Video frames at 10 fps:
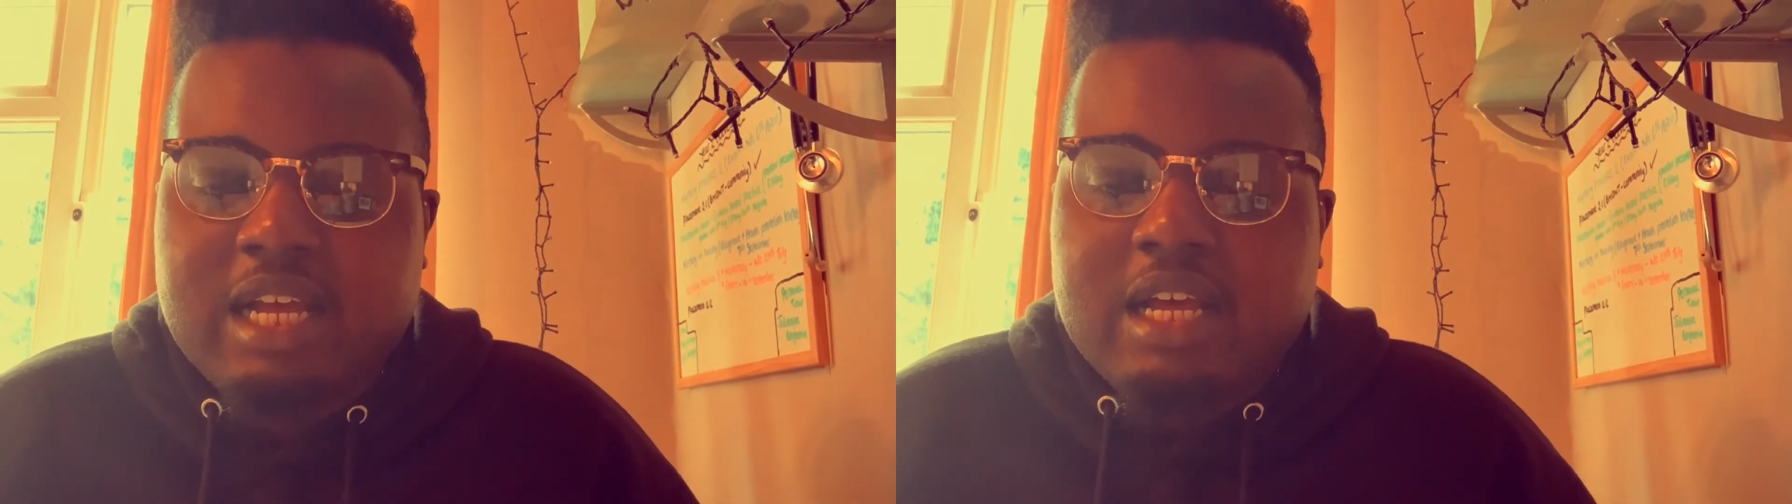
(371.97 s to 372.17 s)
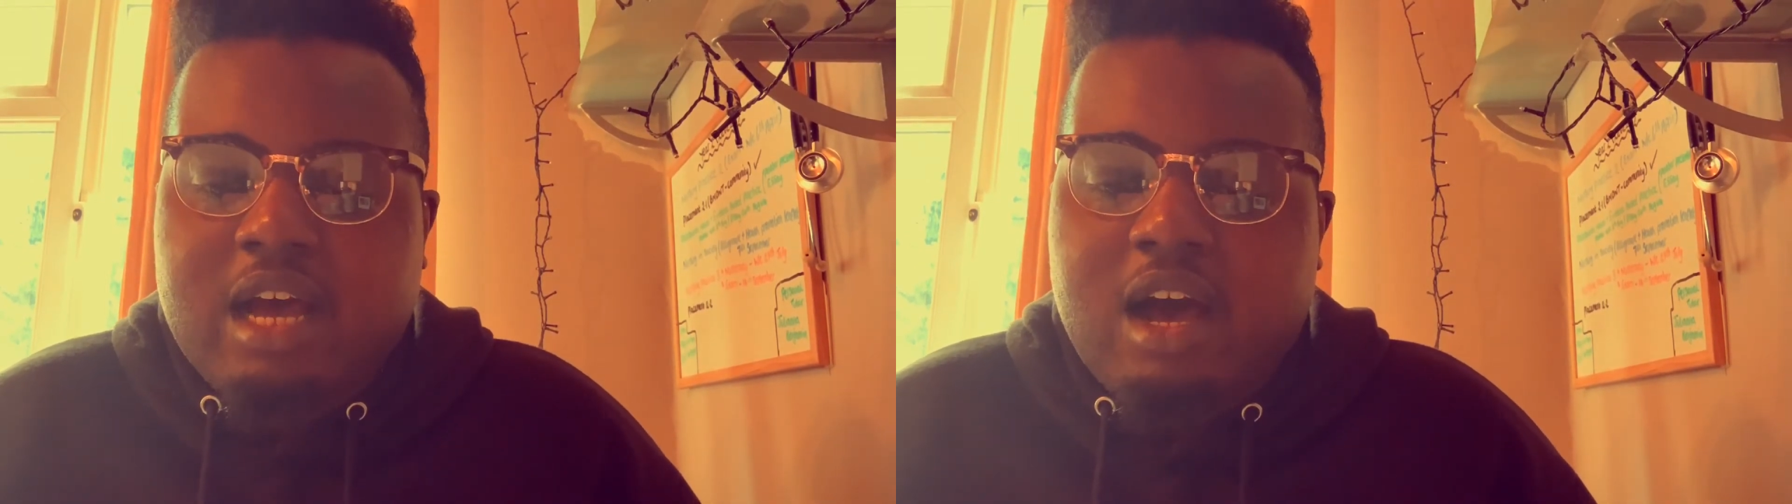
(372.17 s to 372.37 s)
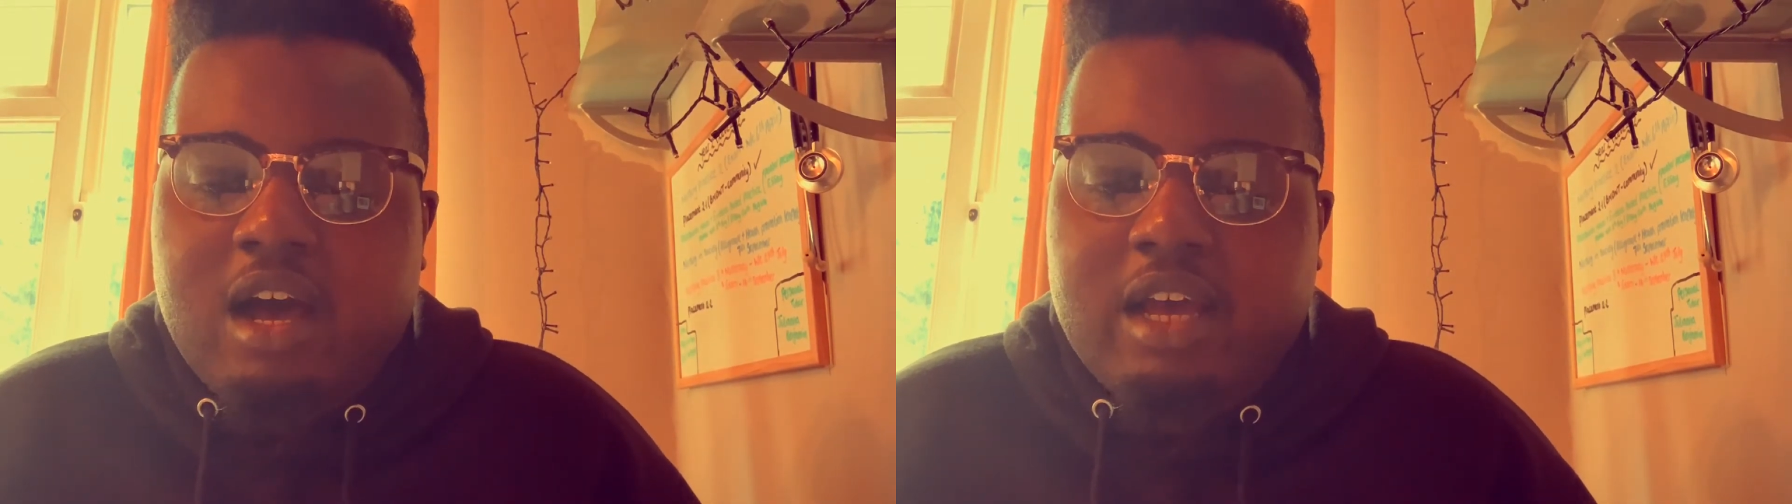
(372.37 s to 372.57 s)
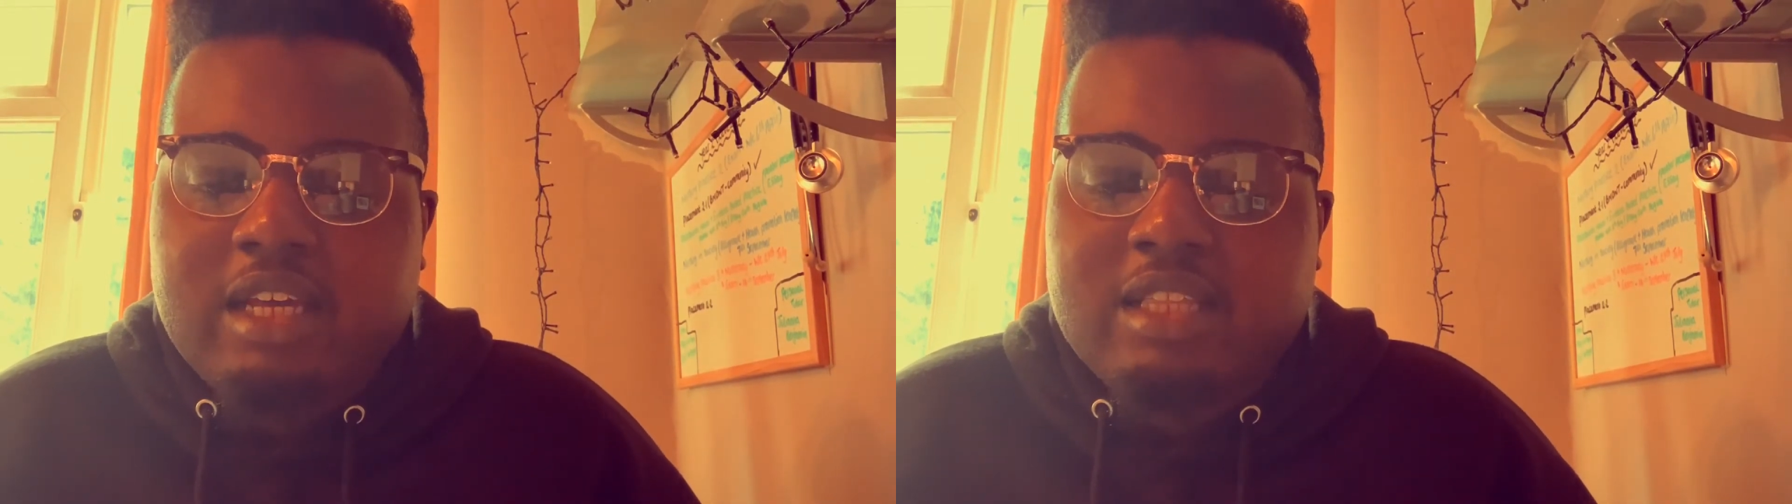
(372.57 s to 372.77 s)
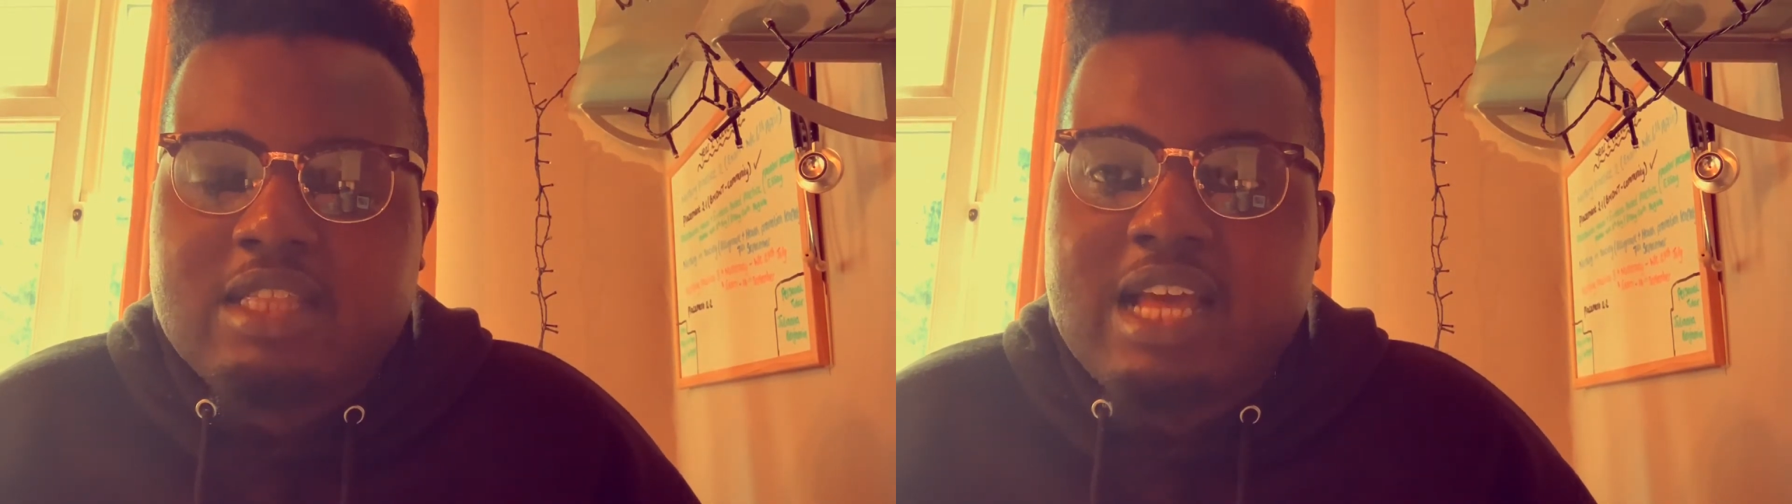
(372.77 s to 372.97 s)
I
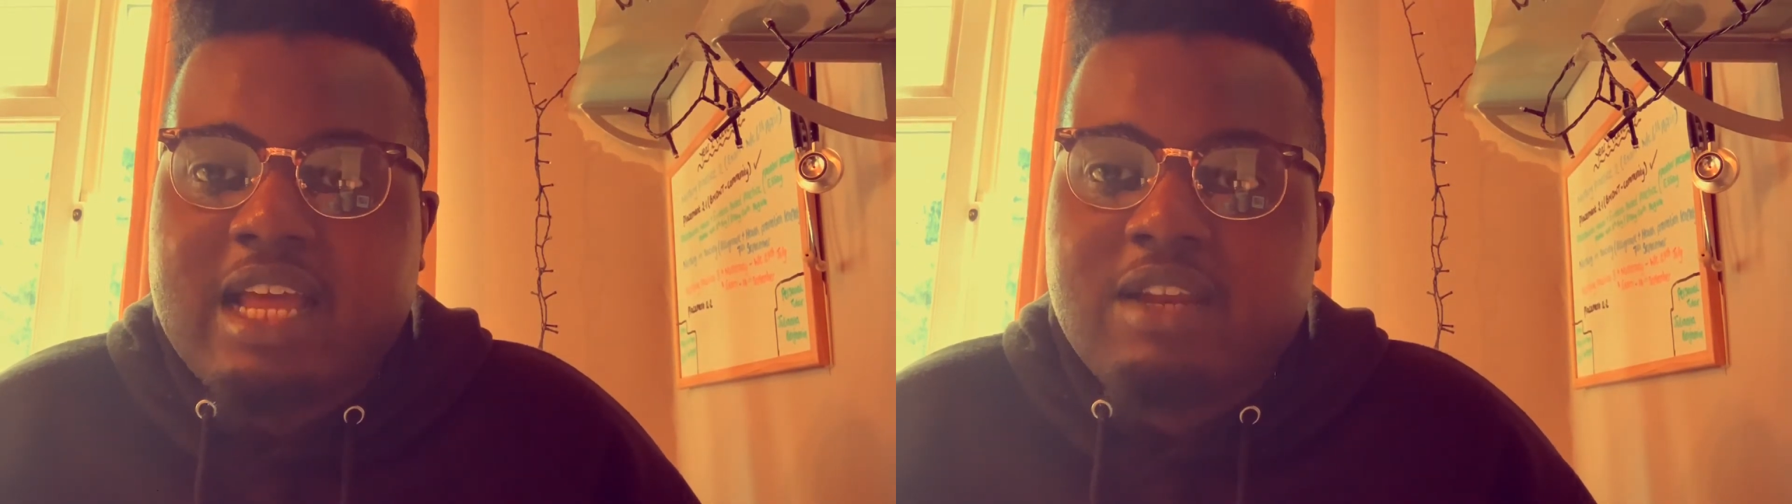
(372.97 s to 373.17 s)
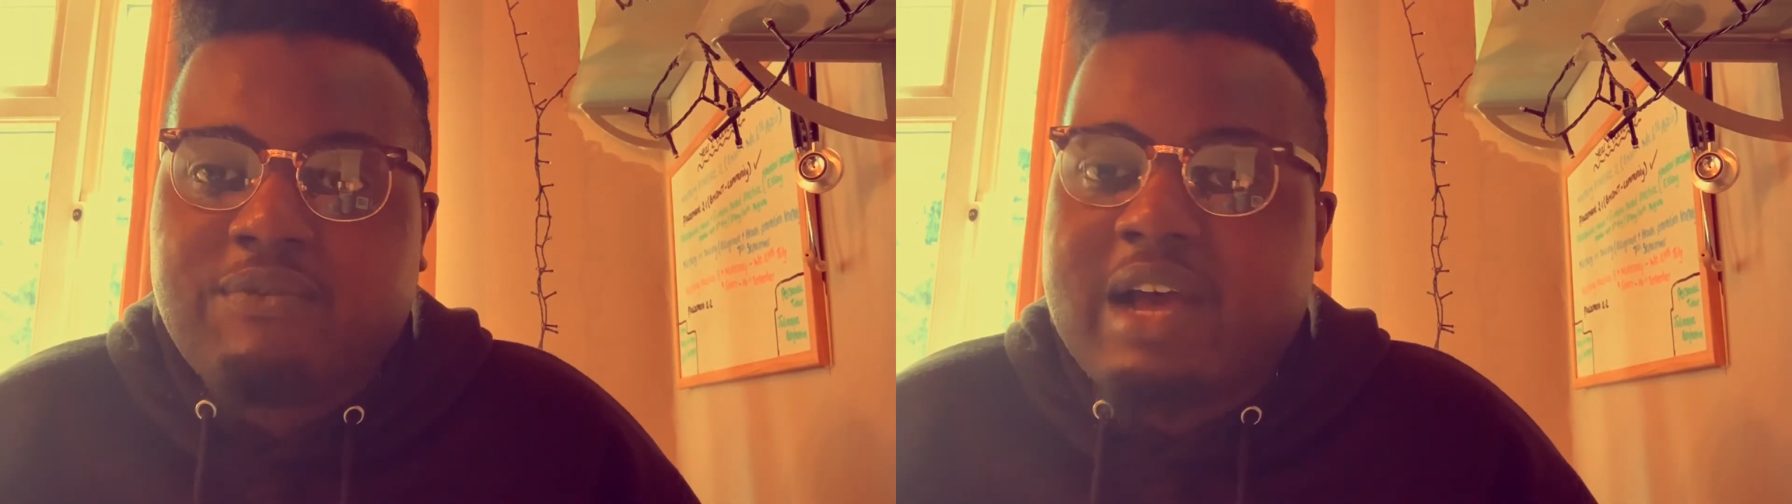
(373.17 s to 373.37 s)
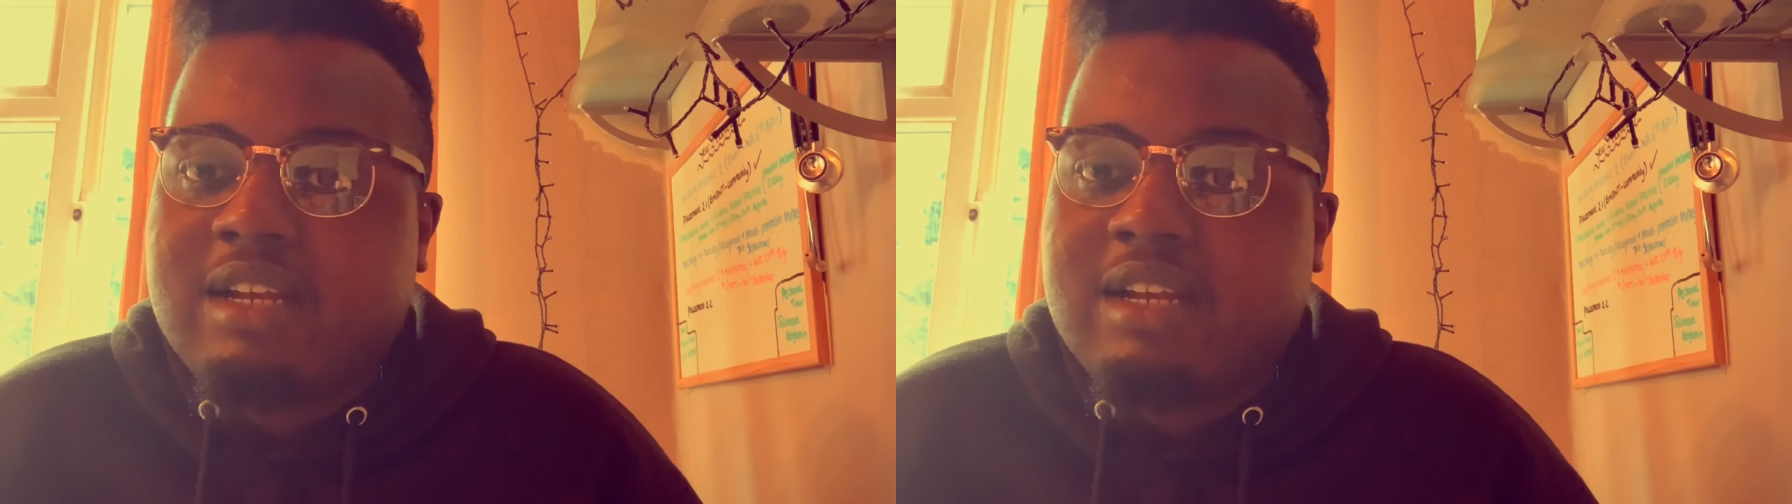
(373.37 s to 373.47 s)
then found